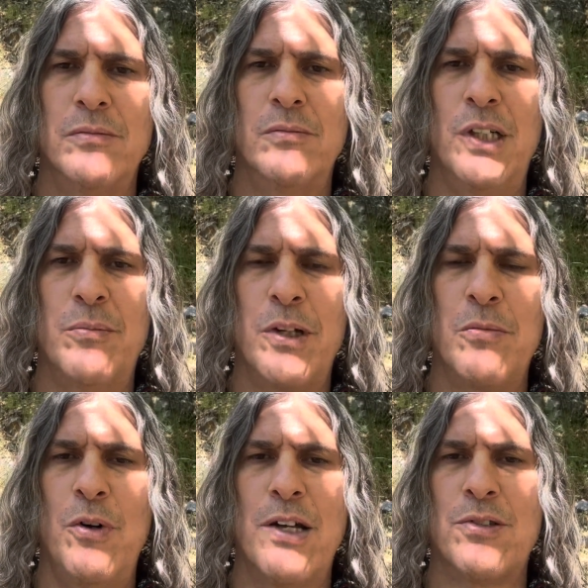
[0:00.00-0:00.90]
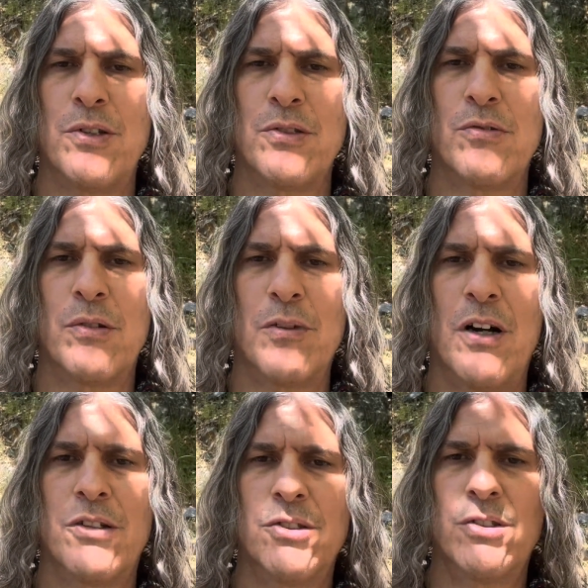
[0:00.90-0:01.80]
But many blessings from
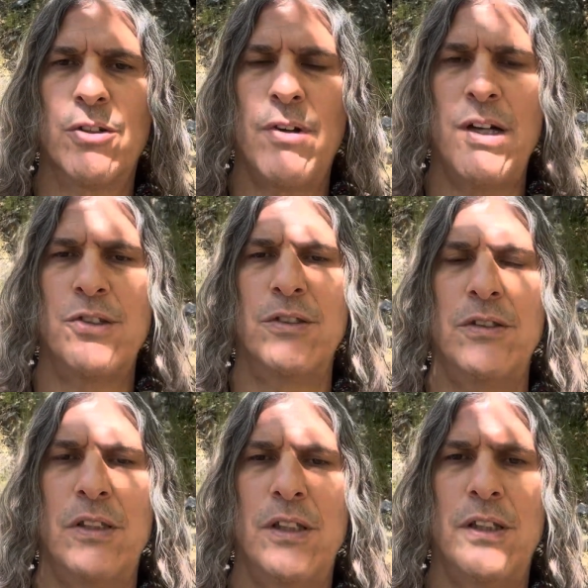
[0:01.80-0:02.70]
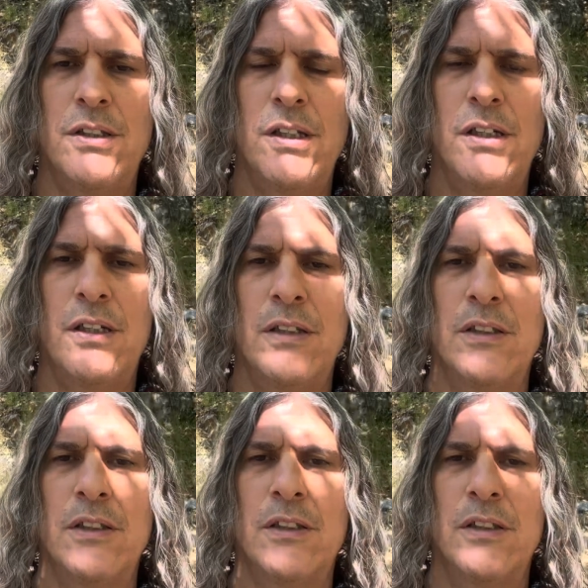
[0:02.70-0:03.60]
conscious integration, and
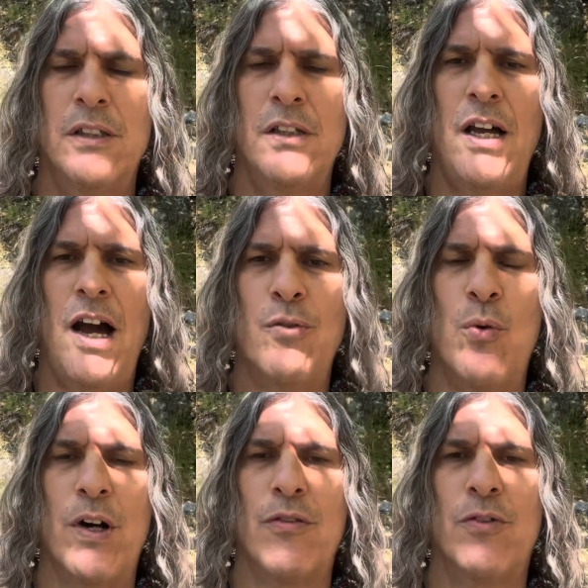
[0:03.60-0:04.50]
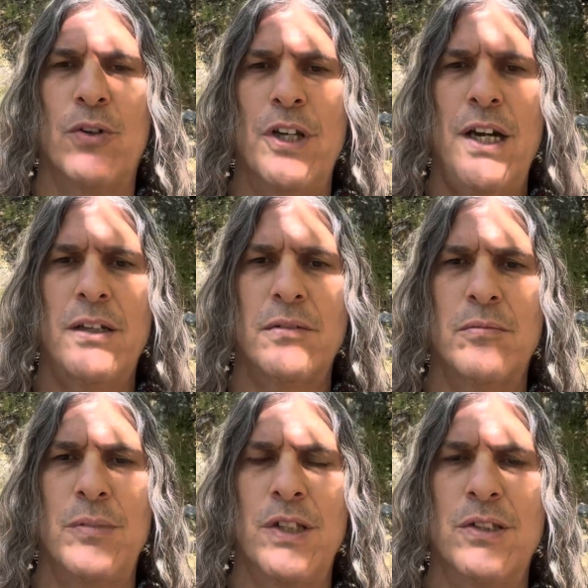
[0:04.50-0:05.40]
have a wonderful day.
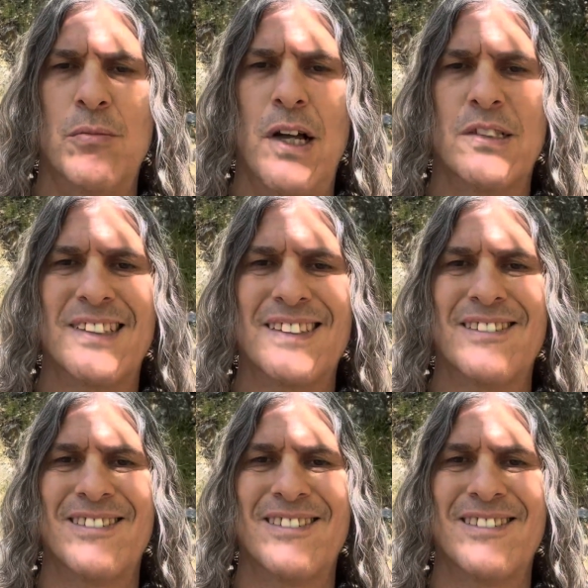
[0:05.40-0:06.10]
Peace and blessings.